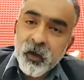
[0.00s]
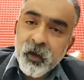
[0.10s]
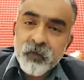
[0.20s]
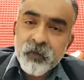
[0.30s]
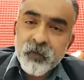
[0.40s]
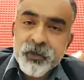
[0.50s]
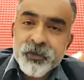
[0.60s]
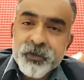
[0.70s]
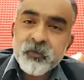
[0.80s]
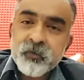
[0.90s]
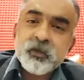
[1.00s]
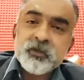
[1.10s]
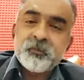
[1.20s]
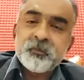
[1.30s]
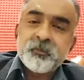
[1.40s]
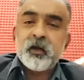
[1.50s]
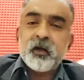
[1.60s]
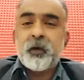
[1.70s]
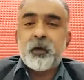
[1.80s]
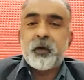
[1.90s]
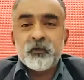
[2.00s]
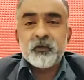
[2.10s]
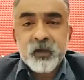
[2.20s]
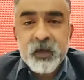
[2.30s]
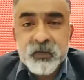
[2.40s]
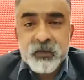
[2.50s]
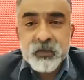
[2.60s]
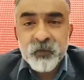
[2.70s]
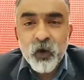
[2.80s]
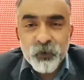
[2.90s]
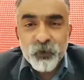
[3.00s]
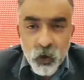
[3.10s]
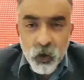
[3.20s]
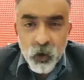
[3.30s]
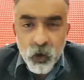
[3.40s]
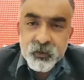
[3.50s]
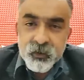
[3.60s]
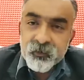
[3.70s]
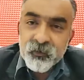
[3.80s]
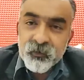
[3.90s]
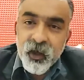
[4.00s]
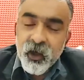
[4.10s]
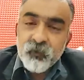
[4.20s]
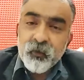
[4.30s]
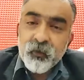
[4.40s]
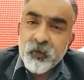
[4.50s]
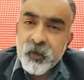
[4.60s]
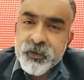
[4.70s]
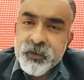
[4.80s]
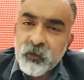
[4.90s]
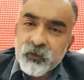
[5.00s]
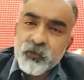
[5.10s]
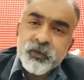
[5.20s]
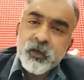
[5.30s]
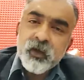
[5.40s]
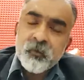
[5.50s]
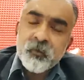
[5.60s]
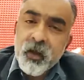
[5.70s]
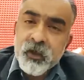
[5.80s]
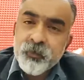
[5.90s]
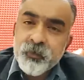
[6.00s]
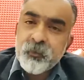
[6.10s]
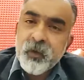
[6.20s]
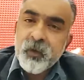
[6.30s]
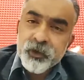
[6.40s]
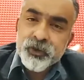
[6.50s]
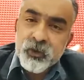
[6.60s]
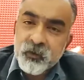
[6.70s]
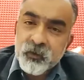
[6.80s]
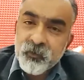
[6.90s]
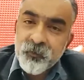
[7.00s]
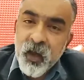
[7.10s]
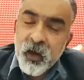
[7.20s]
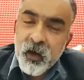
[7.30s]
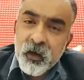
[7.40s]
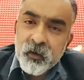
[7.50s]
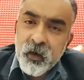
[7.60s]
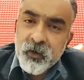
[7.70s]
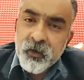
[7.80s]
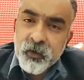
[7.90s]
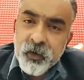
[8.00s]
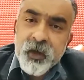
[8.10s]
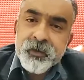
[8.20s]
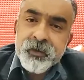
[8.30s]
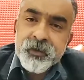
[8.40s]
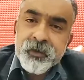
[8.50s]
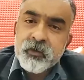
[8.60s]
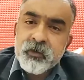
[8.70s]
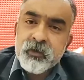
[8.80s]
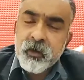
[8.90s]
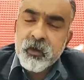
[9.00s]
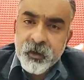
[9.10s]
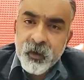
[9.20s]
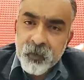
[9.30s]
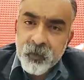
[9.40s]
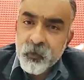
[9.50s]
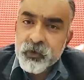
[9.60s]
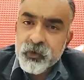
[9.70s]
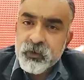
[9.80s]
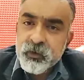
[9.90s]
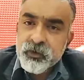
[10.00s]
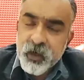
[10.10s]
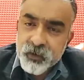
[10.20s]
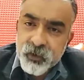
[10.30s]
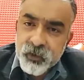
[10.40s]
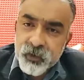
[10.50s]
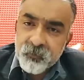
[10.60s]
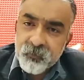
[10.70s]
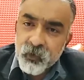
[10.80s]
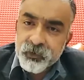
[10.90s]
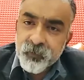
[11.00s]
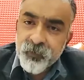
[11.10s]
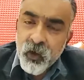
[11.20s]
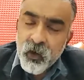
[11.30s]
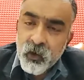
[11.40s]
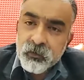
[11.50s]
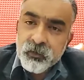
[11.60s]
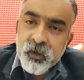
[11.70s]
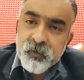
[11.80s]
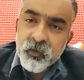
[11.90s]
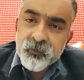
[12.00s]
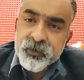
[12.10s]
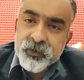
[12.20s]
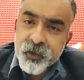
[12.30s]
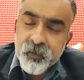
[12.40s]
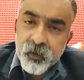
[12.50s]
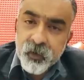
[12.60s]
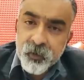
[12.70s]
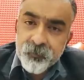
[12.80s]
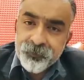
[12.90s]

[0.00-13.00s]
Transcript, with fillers: In Conversation with is a part, part of the CASI New York Knowledge Series, where we reach out to senior management practitioners and try to gauge the tactical approach, the strategical approach on the theme of sustainability.